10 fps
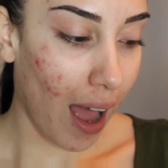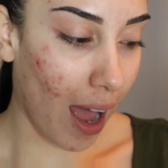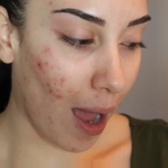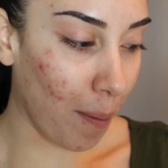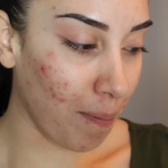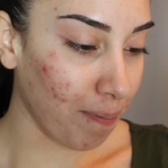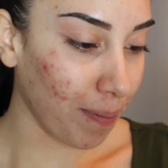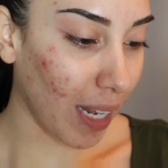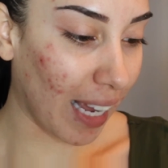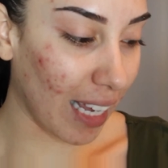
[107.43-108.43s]

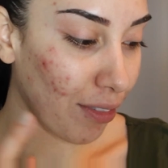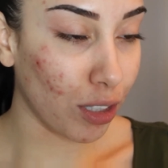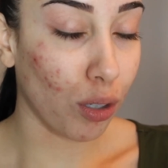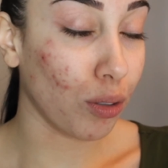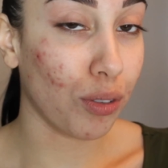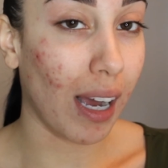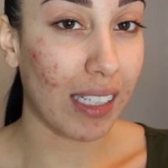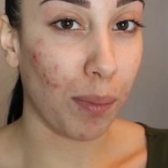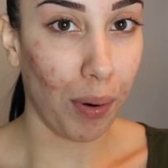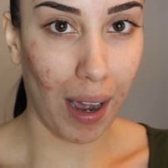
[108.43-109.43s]
I even told you
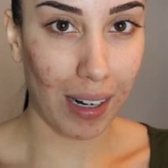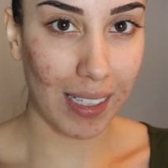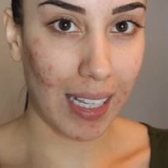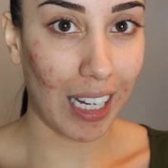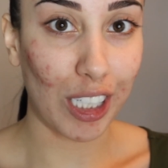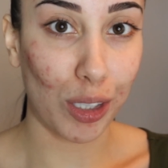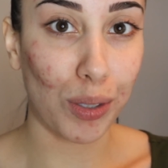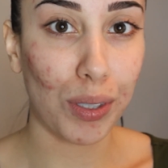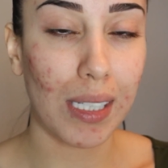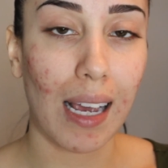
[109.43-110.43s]
guys the products that I
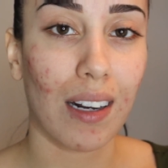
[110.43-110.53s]
used,